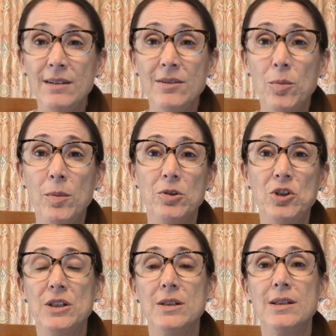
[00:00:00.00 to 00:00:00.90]
and
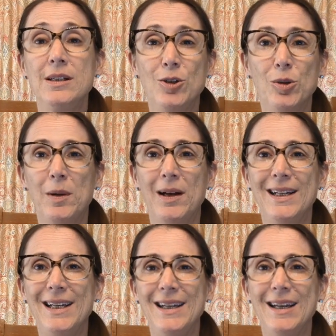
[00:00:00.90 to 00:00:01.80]
emotions in your
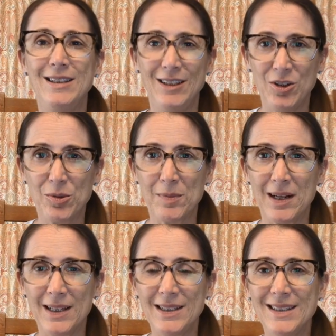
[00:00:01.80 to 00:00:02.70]
body and in your
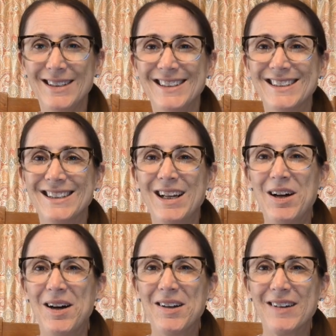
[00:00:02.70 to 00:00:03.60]
mind.
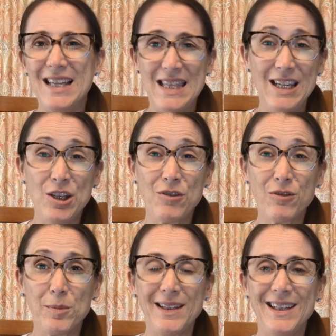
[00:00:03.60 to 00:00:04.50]
All right, thank you
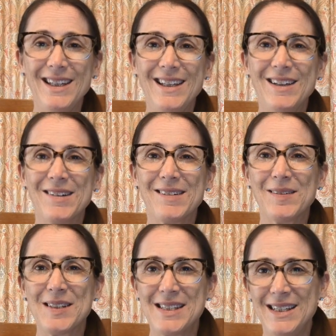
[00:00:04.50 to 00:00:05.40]
for being here.
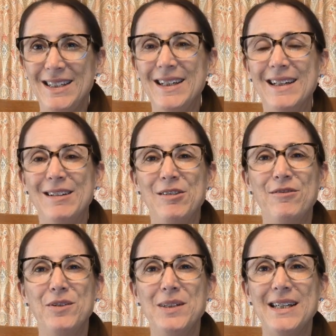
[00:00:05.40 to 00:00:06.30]
I'll see you again in a
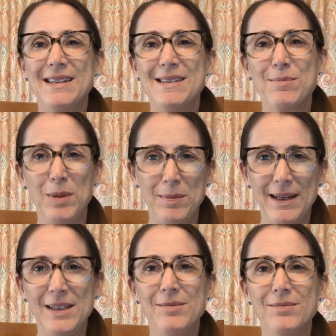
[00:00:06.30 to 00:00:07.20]
few days.
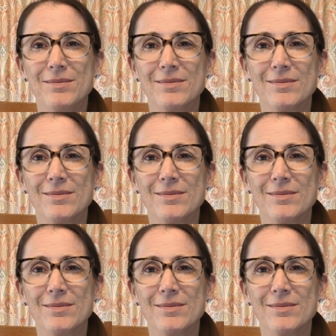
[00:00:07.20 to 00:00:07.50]
Bye-bye.